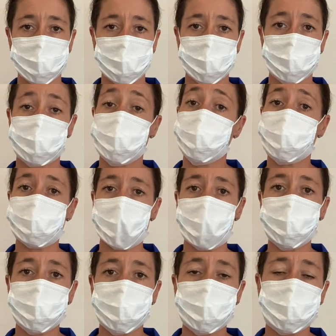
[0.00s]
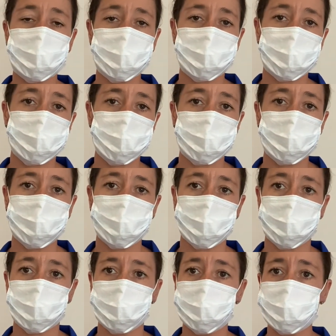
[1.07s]
So without those visual
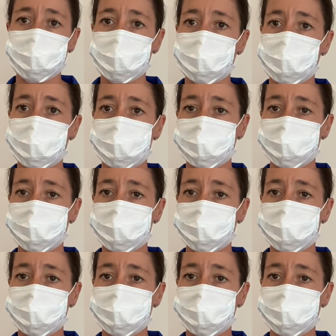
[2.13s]
cues,